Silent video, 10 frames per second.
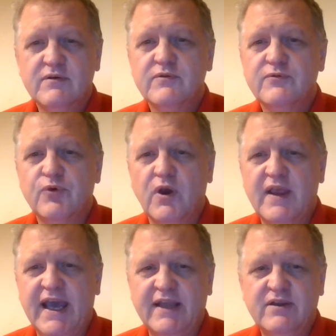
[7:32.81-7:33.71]

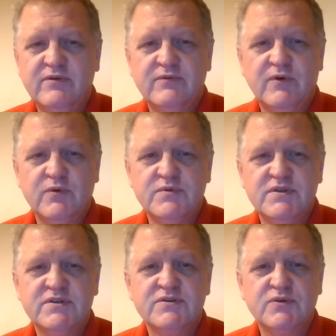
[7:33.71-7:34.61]
Fräulein von
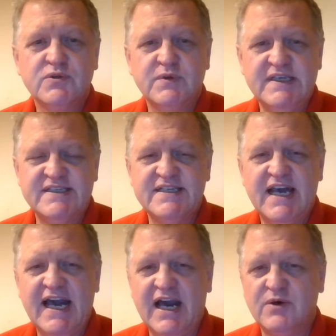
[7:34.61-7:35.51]
Scudery's
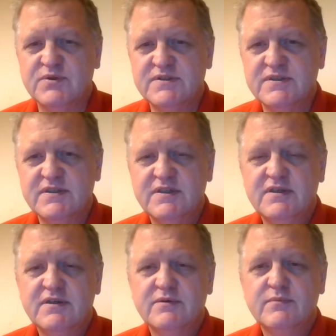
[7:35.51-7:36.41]
house.
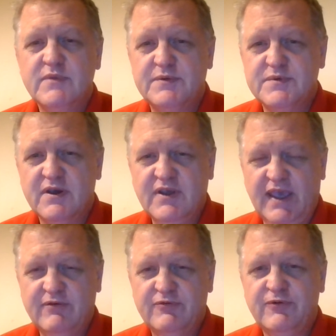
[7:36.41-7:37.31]
Okay,
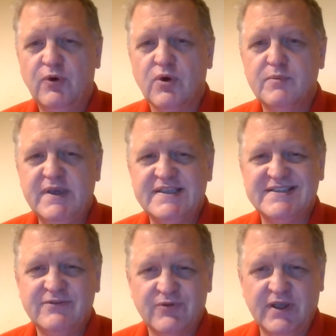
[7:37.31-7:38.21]
for means in
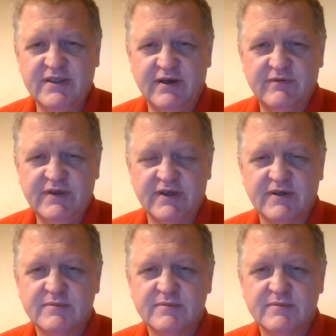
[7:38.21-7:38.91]
front of here.